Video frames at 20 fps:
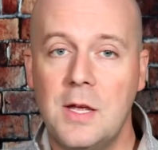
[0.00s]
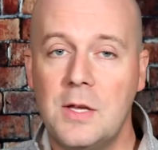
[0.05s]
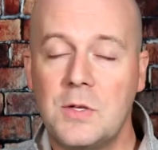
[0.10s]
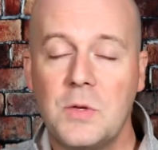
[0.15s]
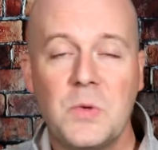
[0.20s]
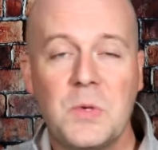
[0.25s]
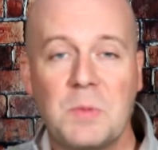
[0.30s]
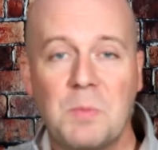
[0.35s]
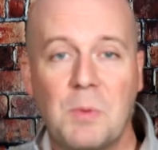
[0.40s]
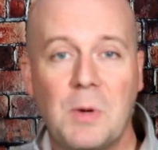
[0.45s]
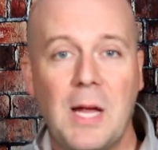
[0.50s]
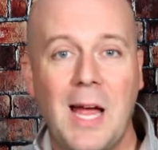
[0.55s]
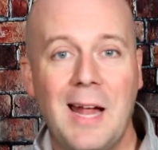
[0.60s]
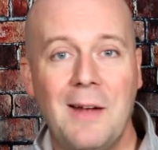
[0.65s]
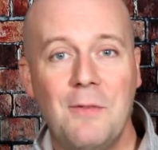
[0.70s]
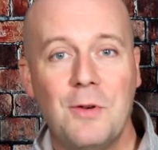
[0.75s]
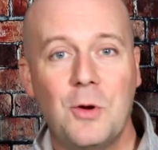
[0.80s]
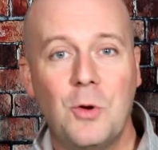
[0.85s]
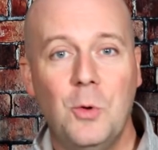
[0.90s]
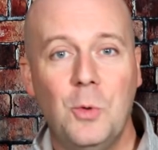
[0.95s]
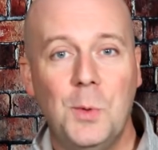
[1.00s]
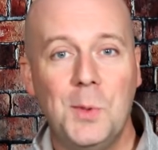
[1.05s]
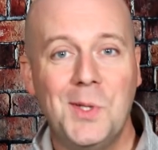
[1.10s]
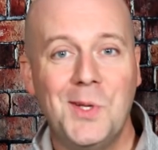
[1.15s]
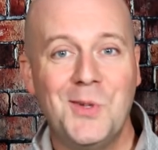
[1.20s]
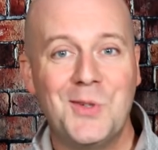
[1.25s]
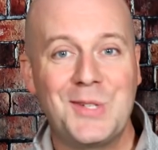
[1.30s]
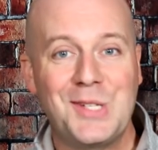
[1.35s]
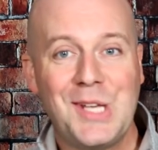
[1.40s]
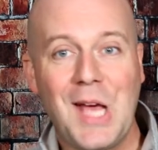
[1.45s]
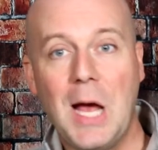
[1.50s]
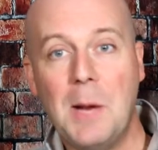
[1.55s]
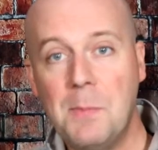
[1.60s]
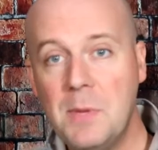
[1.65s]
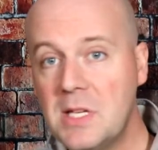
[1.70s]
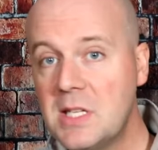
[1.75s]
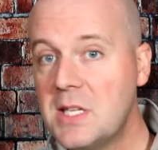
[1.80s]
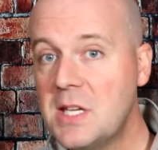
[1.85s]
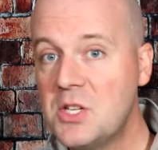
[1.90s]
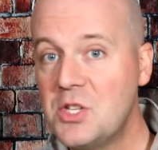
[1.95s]
So it was a, kind of a cool little side
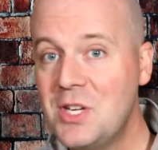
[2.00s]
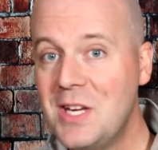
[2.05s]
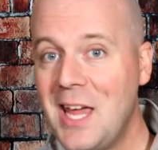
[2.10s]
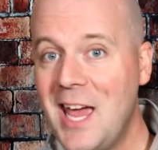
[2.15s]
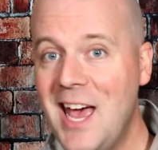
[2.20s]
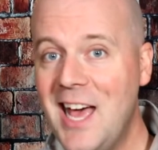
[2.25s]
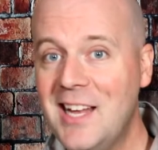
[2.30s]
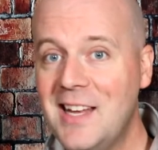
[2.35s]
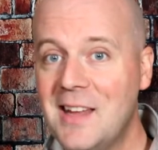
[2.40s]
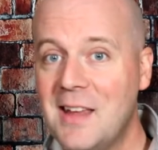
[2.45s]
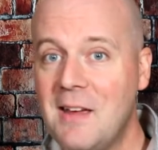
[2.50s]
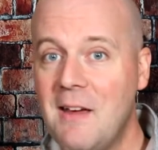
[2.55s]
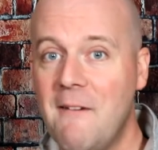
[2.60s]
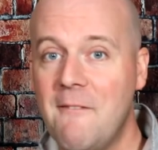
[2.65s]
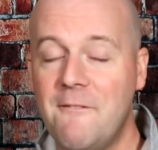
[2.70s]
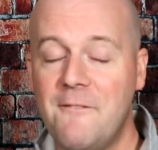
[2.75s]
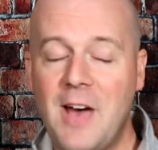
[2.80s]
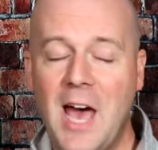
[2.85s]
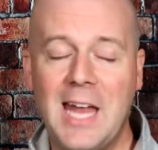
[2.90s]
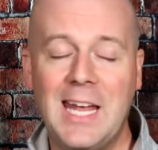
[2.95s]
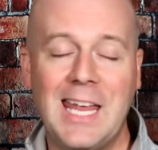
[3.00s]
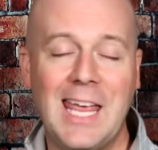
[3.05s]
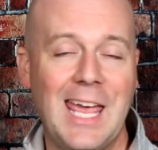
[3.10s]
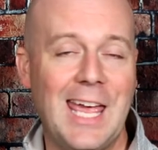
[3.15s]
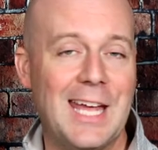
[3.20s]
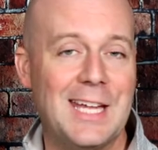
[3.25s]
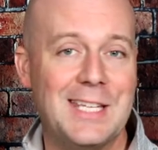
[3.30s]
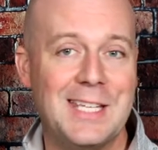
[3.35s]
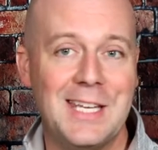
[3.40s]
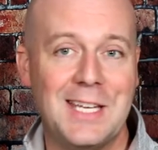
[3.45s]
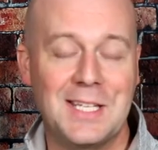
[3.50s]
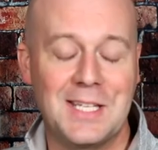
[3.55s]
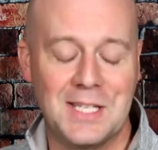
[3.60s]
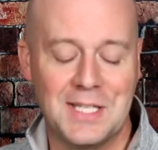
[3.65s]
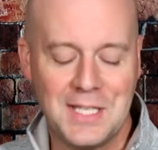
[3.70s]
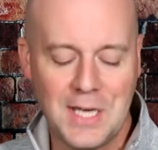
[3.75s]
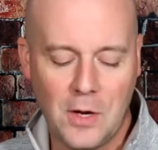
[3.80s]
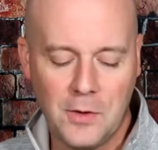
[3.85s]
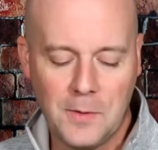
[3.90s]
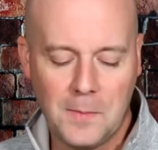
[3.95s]
business she had, finding antiques
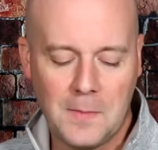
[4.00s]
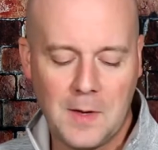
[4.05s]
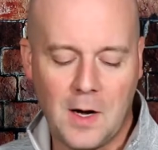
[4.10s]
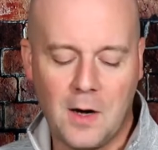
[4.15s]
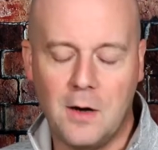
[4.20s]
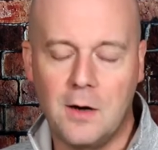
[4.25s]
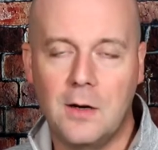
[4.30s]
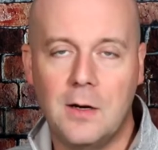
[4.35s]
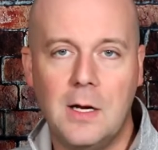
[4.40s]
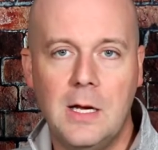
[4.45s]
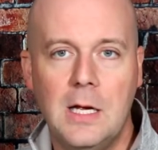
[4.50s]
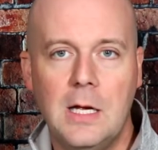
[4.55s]
and selling them there.